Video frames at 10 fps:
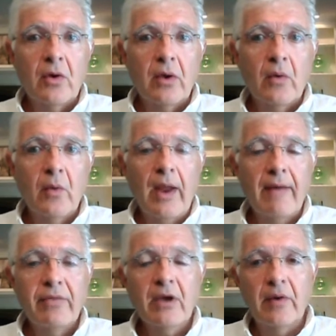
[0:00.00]
would
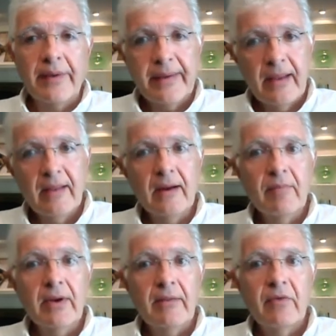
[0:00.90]
have the
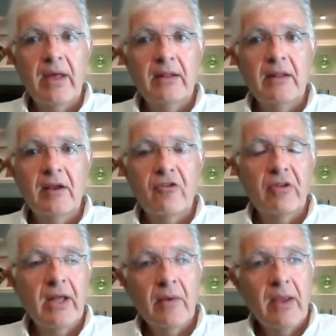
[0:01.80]
considerable advantage
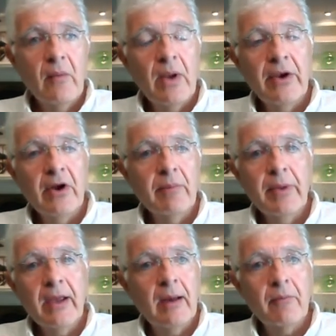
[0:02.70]
that it will not
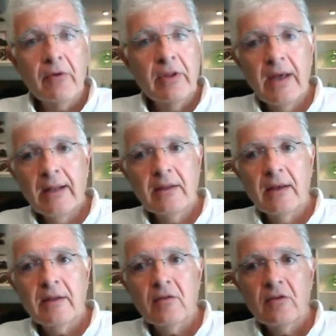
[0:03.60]
become
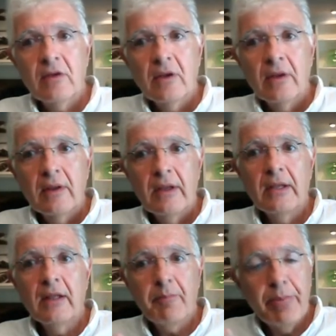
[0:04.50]
redundant
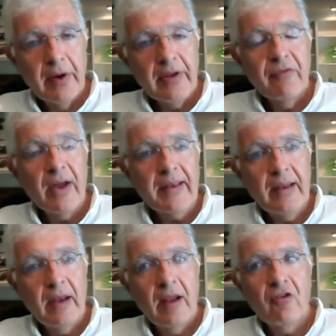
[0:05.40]
in the
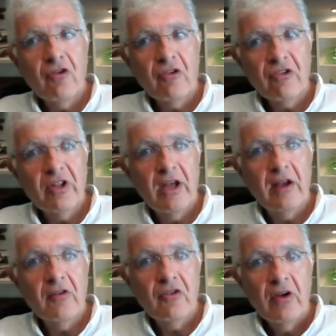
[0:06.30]
post-vaccination
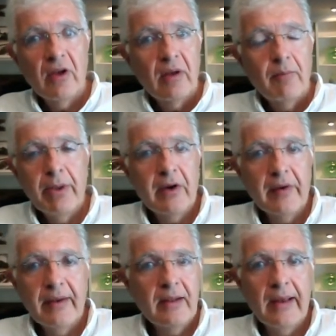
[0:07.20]
stage,
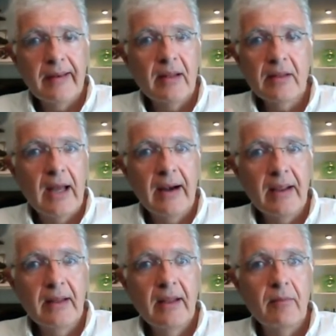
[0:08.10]
because it doesn't
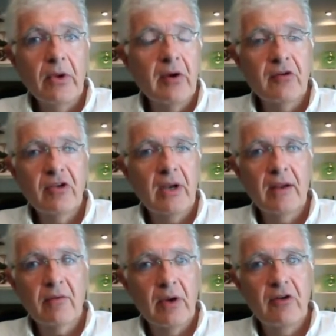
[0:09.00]
target the
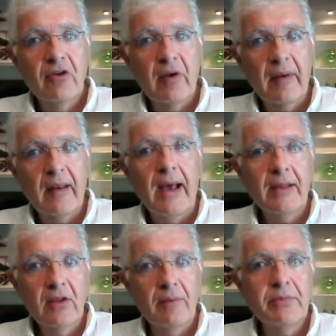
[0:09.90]
immunogenic regions
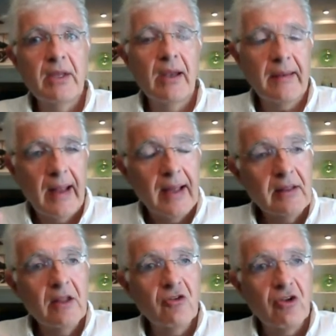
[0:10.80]
adopted as
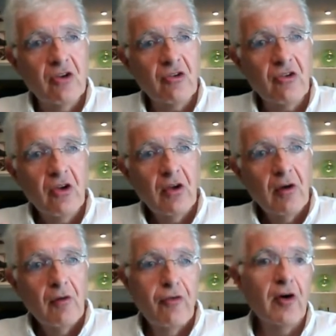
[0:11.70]
antigens
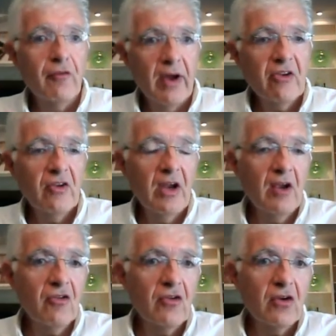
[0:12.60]
for
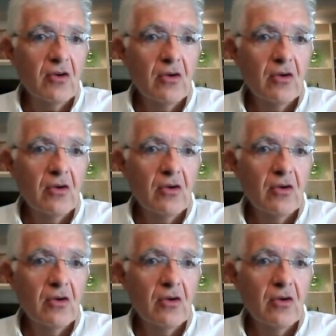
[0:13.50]
vaccination.